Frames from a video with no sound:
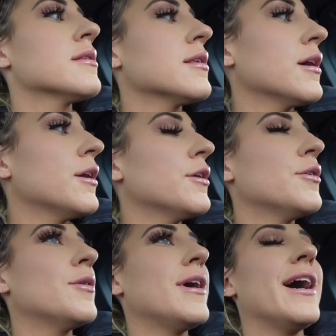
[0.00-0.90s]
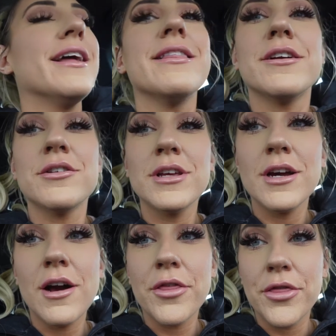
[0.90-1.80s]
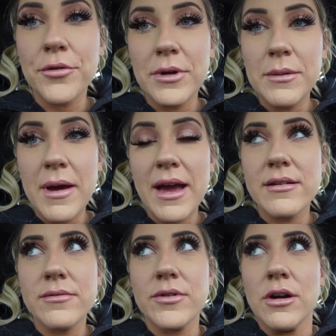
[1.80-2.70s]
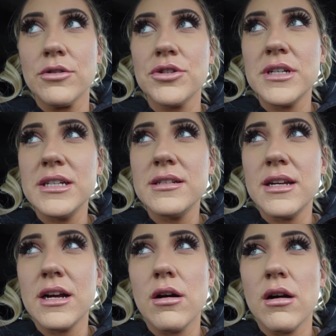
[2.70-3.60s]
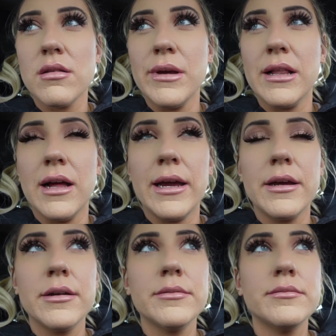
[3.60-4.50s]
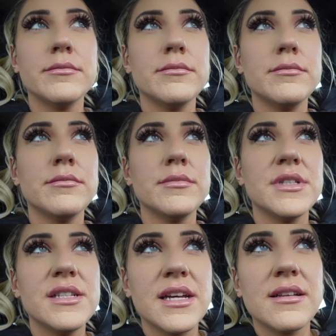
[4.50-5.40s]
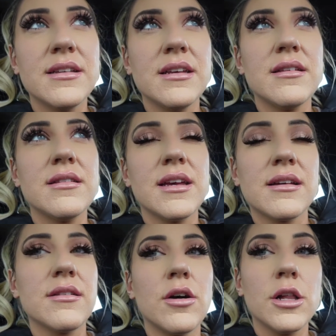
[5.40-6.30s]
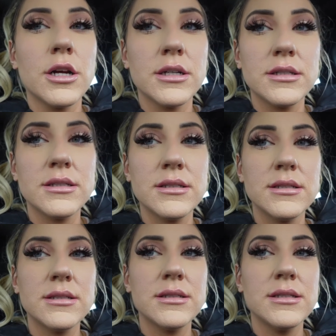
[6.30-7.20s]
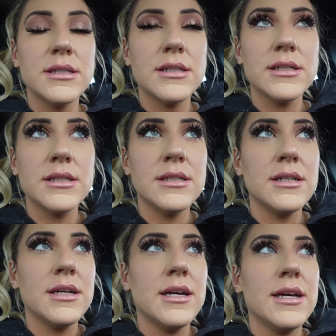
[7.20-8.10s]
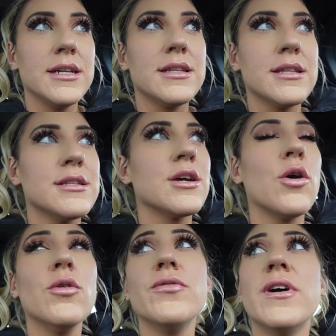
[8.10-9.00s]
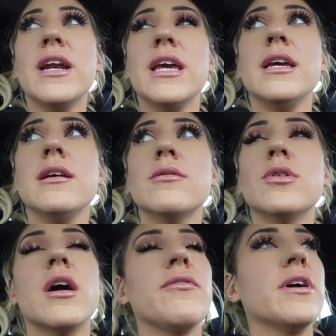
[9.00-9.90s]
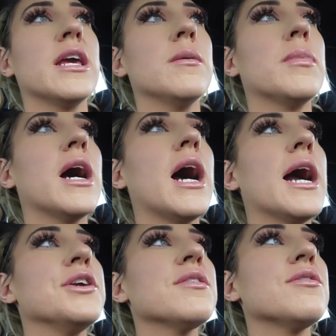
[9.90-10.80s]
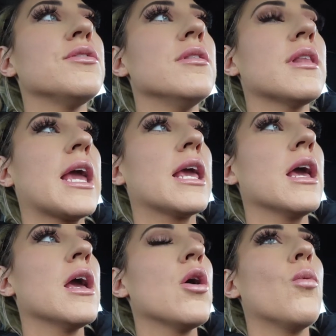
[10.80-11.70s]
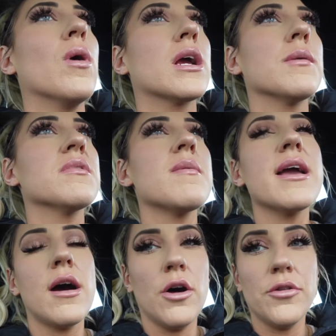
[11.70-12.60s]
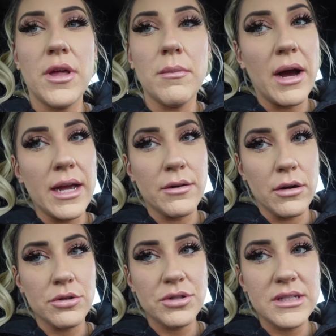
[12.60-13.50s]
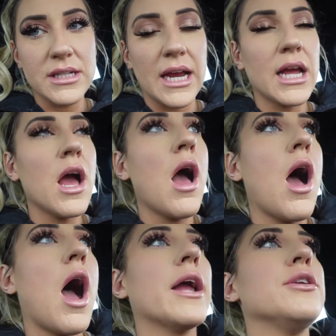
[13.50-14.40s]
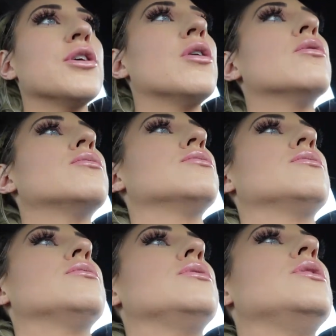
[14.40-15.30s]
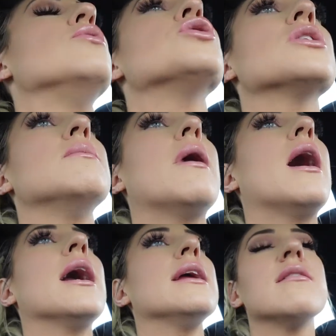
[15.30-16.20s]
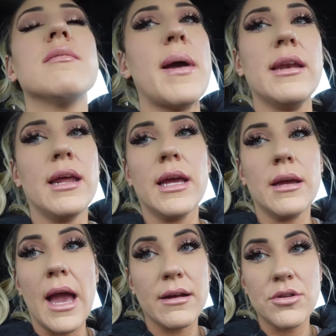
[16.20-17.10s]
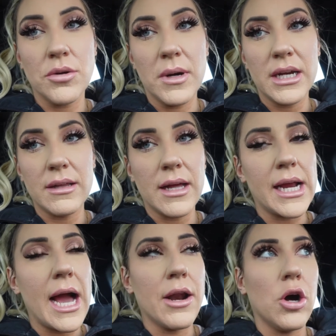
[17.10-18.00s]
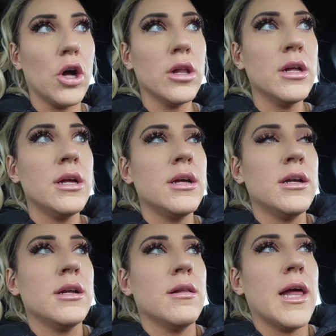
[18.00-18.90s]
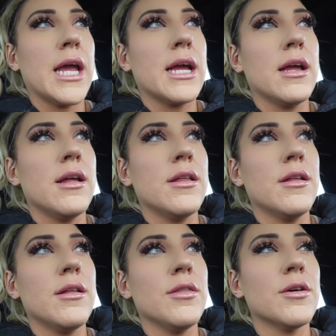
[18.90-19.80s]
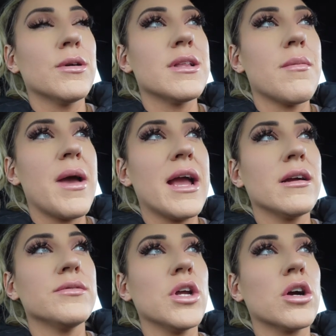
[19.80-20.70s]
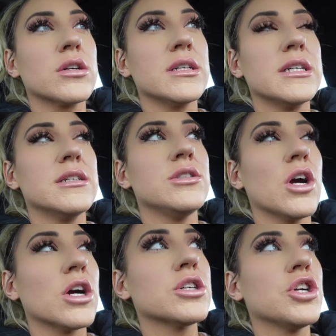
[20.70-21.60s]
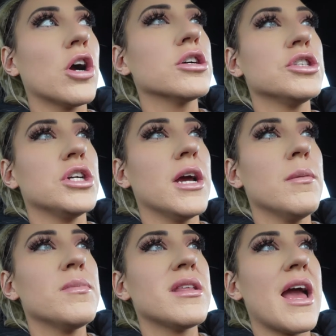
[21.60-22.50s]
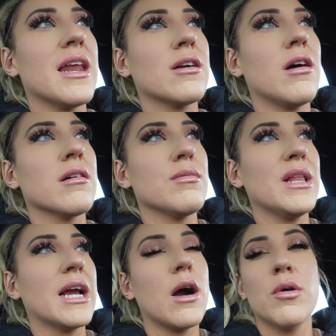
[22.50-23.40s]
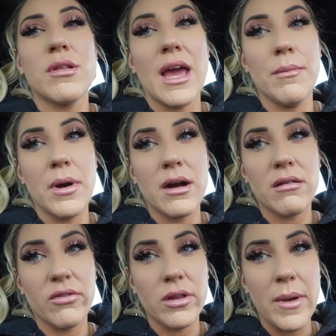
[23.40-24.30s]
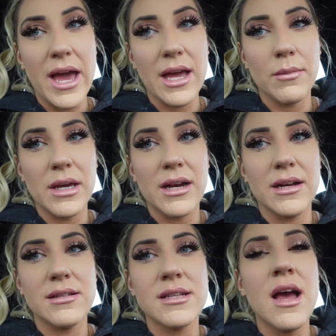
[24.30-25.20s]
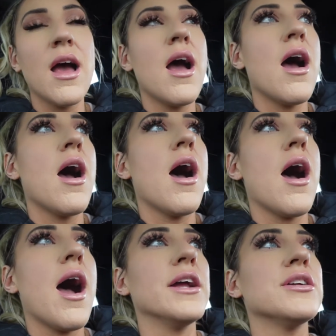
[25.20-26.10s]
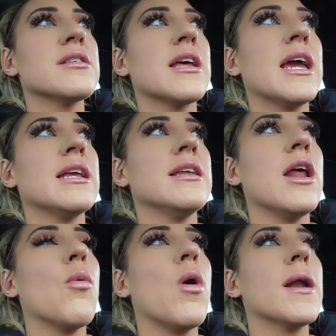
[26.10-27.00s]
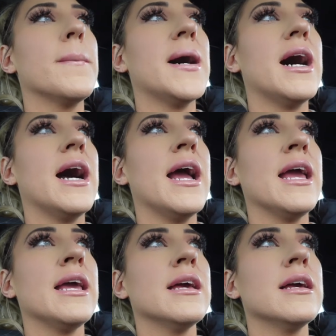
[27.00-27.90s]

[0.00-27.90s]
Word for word: So I literally got three bags of groceries and it cost me like $66. It's so funny. Well, not funny, but I just like when it comes to my health and buying groceries, like I don't usually mind spending extra money like at all. Like there was a bag of dark dark chocolate chips and it cost me like almost 8 bucks for the bag because I just like didn't want to buy